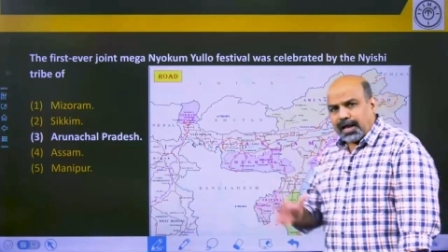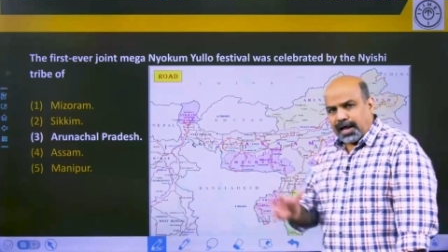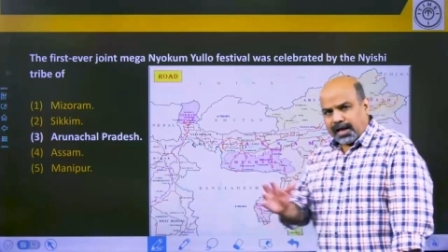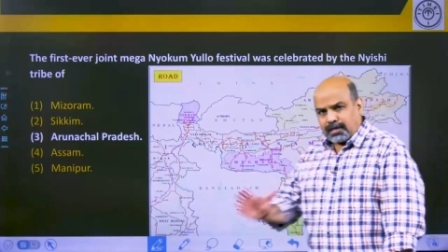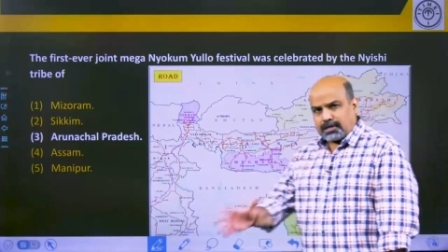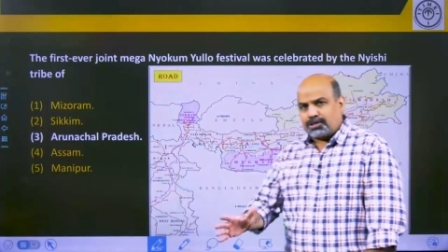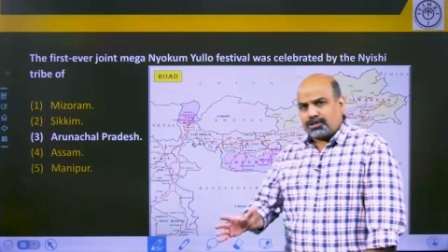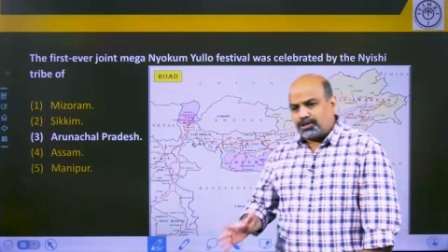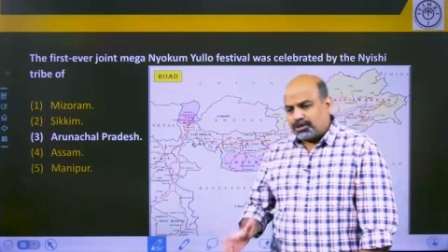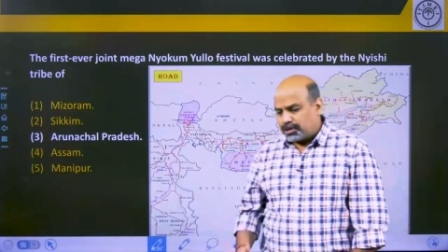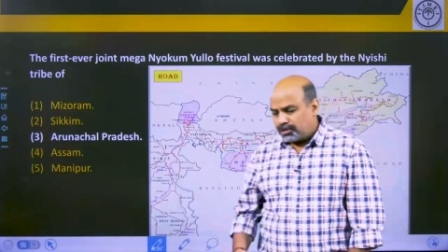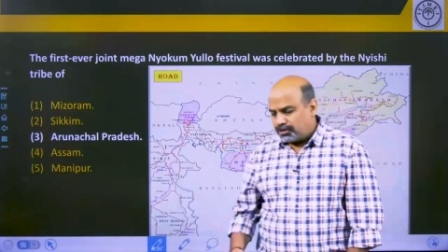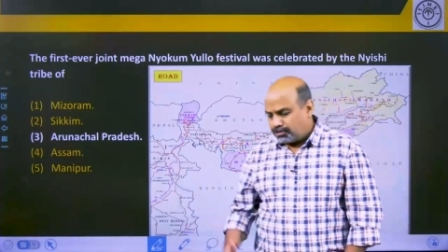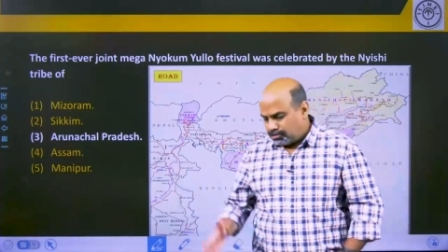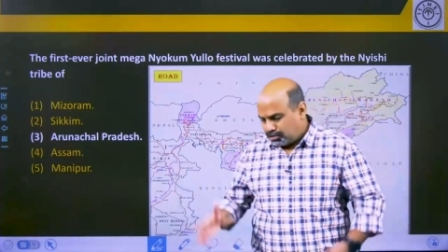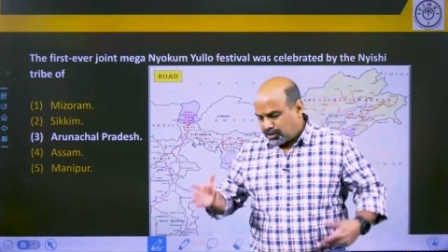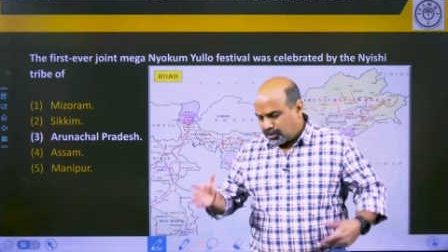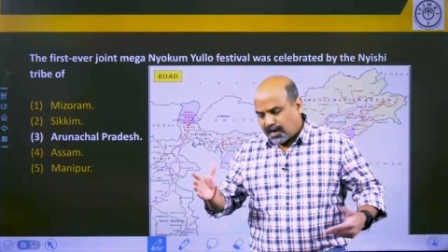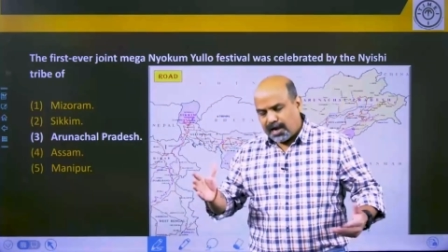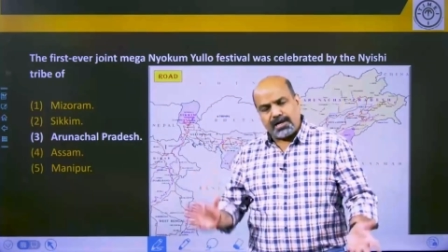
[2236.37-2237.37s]
Actually, you
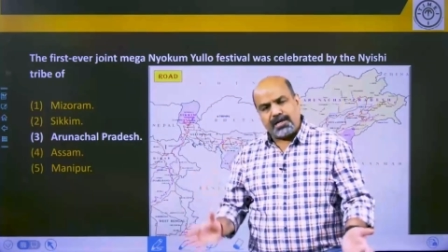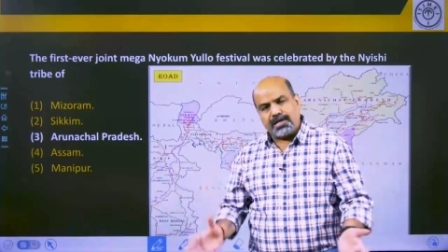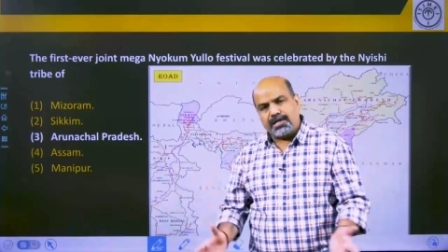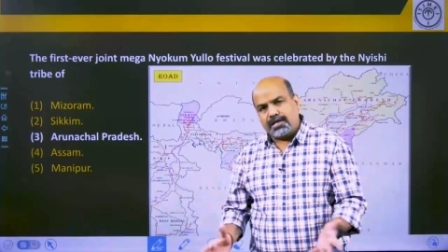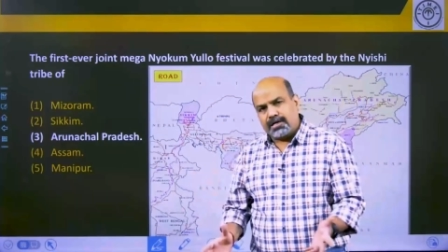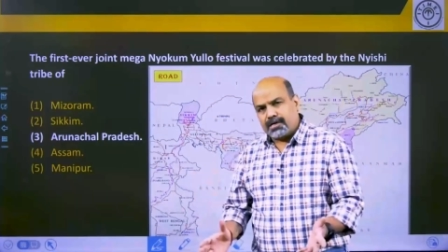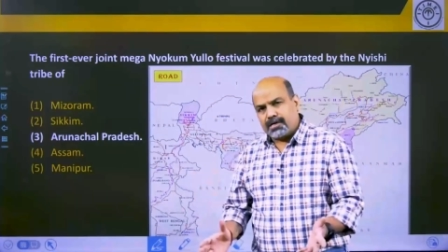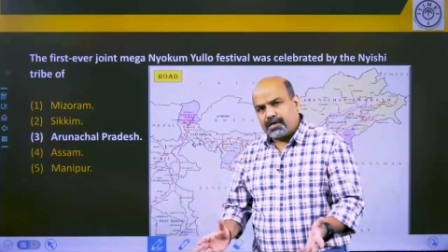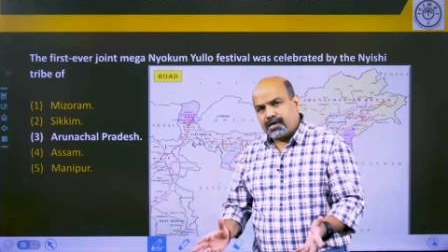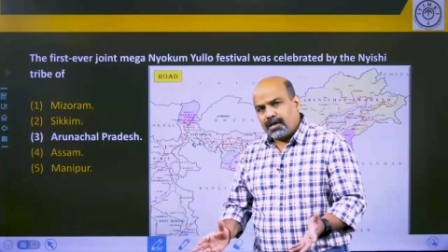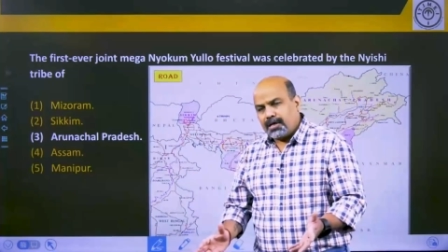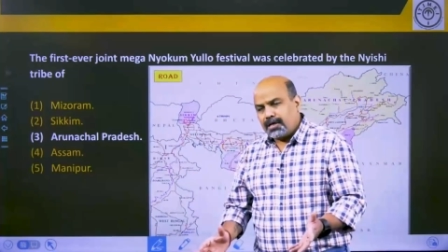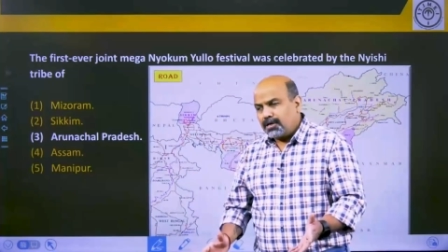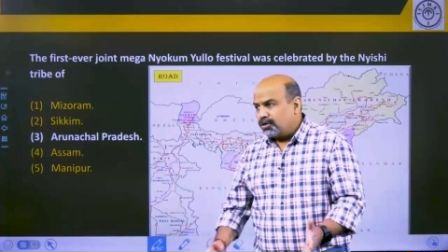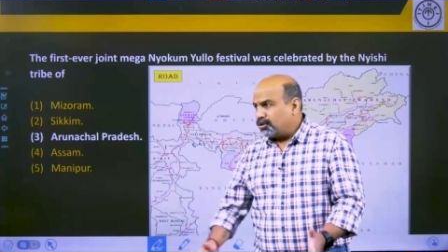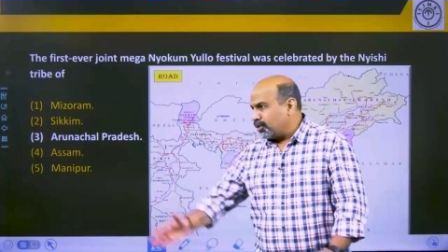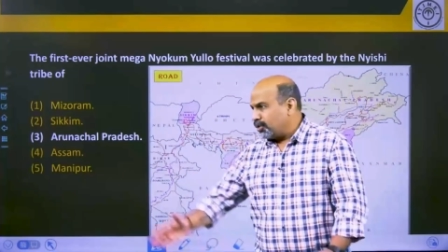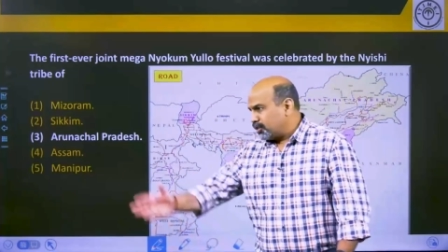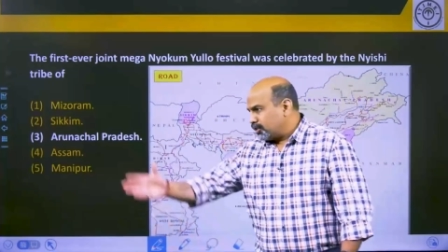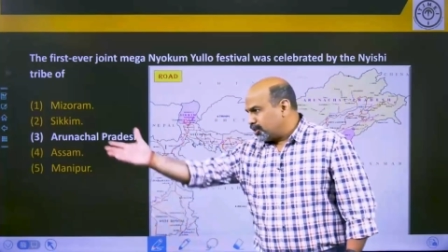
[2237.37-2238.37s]
stand here,
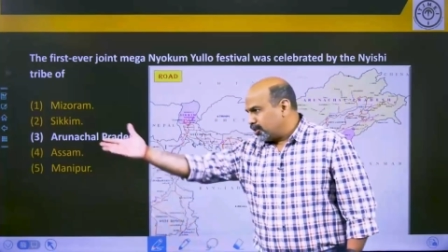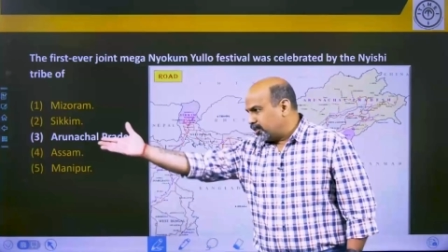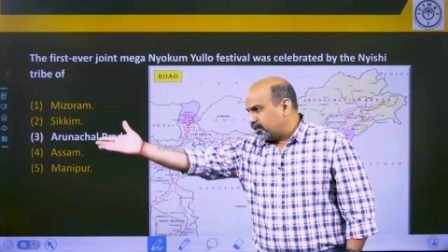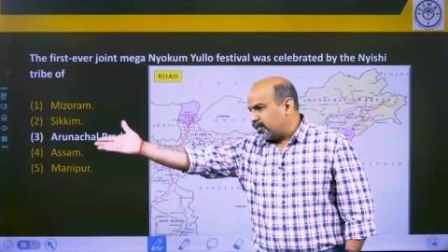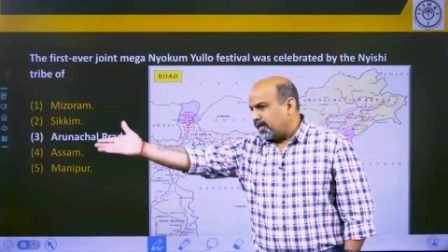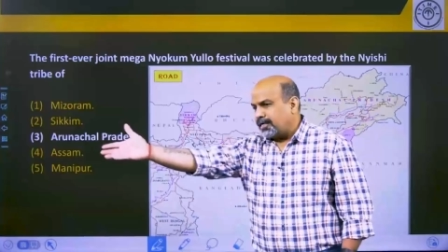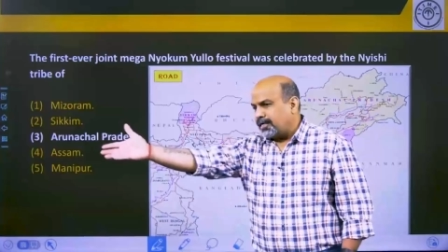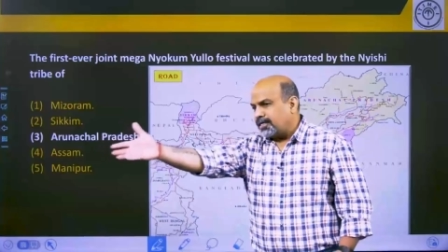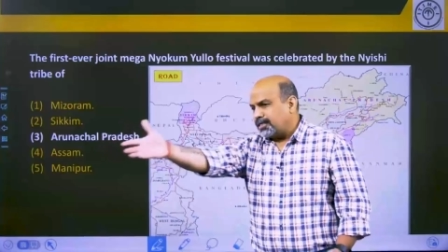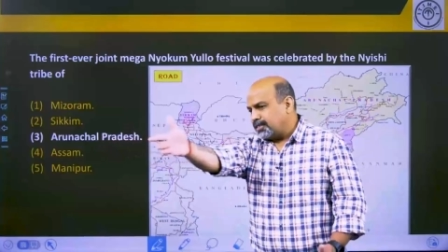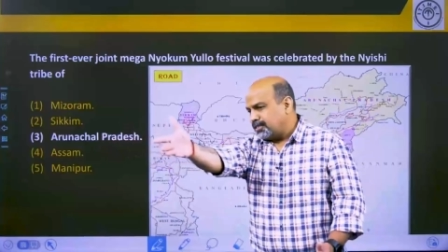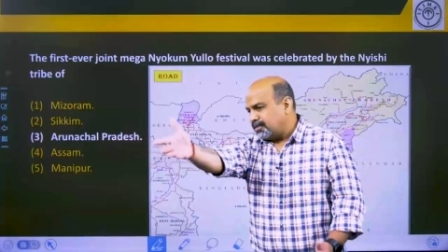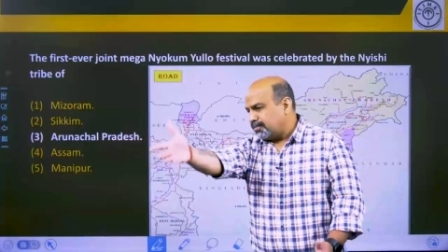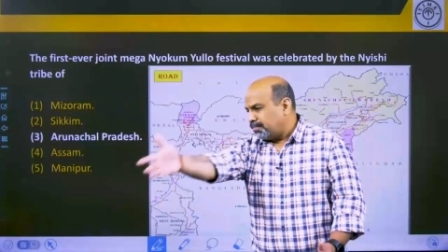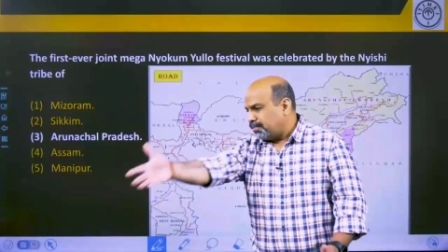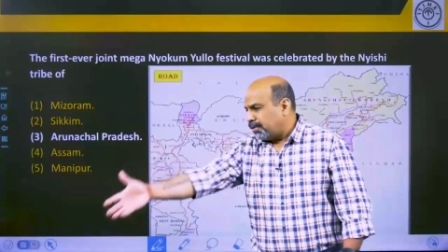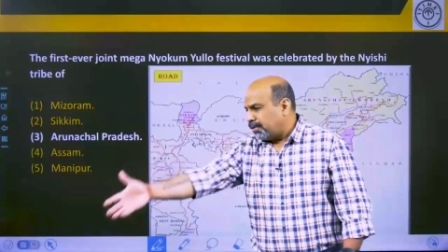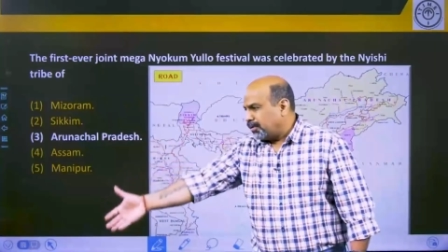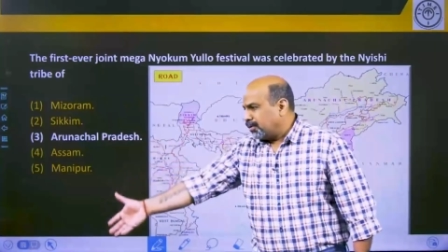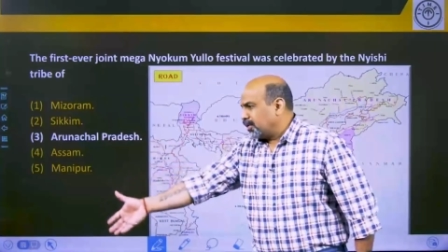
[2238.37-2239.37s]
you can see that is the
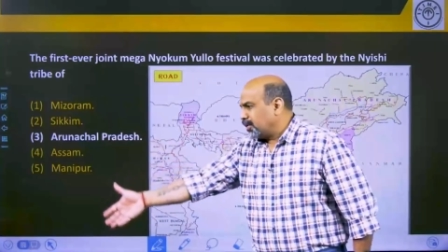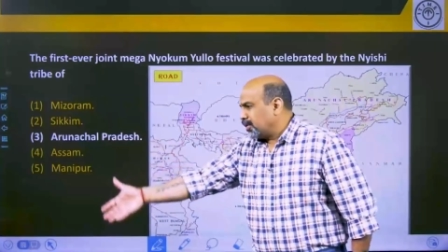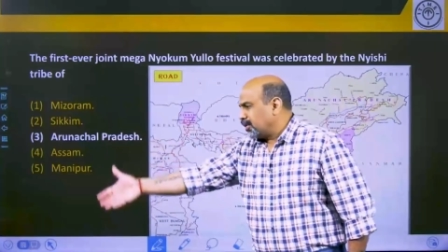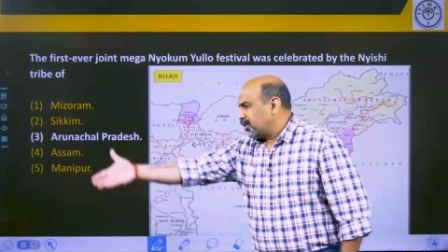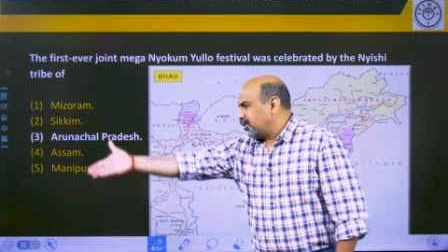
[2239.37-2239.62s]
border.